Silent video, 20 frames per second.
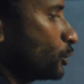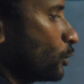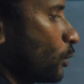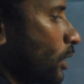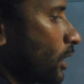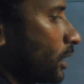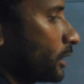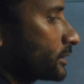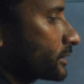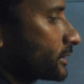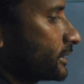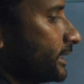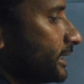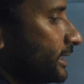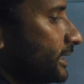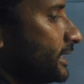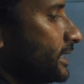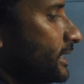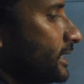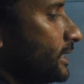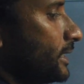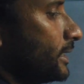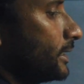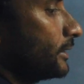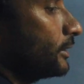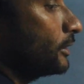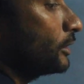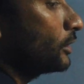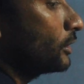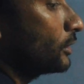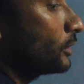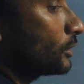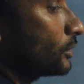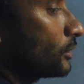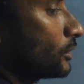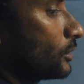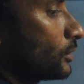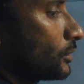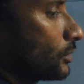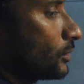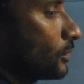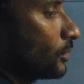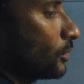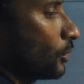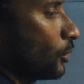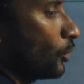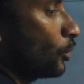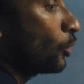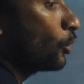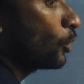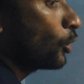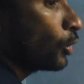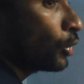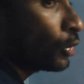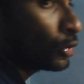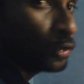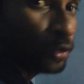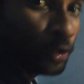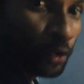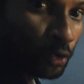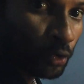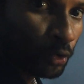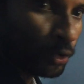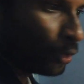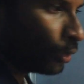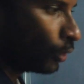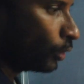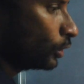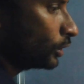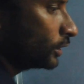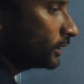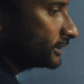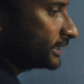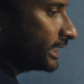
to what? He go, no go.